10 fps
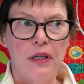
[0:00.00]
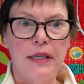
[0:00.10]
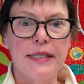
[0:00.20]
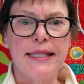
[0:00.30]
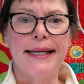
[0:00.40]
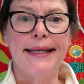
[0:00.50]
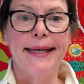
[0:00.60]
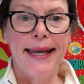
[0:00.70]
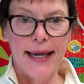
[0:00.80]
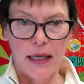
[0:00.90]
is a
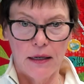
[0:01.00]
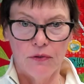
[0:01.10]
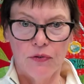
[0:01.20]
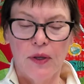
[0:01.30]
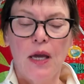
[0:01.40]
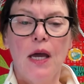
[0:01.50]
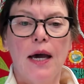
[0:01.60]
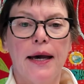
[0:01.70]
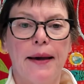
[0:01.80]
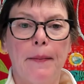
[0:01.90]
negative
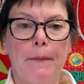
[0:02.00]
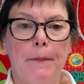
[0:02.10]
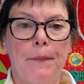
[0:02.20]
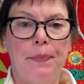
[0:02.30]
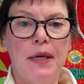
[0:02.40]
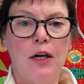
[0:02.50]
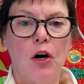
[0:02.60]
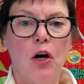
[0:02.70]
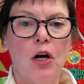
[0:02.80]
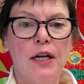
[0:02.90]

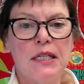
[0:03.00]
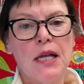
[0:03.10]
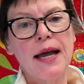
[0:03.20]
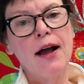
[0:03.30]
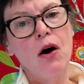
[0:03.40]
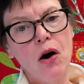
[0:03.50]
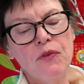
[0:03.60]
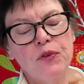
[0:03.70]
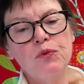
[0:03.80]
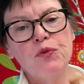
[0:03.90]
because I
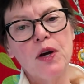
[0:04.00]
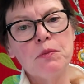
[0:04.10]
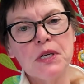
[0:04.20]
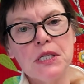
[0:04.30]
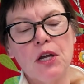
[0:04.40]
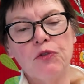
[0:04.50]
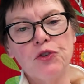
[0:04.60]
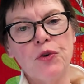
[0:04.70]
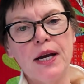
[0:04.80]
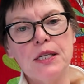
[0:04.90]
often find myself
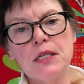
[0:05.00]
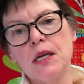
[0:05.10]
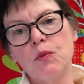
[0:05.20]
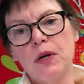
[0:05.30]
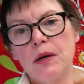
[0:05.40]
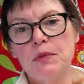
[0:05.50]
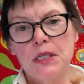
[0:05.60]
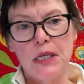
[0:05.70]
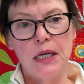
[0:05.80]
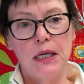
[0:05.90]
tracing when I'm
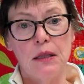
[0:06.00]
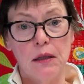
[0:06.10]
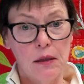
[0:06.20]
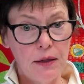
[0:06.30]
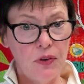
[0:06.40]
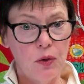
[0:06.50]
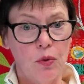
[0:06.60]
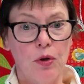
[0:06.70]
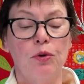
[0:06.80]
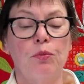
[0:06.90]
sitting in the living
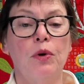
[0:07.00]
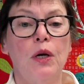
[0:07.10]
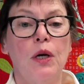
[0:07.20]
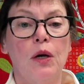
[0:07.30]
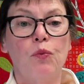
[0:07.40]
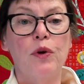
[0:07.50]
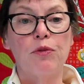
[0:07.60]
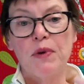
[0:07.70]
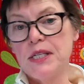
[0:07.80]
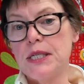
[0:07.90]
room with
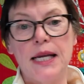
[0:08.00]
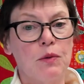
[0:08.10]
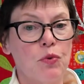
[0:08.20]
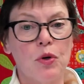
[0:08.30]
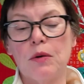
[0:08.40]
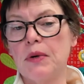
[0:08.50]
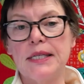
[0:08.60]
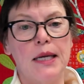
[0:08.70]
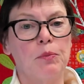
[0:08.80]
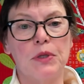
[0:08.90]
my sandboard and my
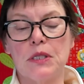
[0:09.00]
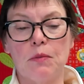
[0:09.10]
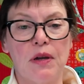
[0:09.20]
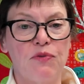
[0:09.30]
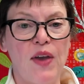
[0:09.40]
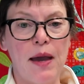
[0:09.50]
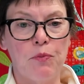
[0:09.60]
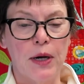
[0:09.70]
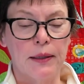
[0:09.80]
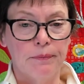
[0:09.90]
templates and my
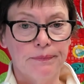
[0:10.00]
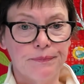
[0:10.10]
fabric.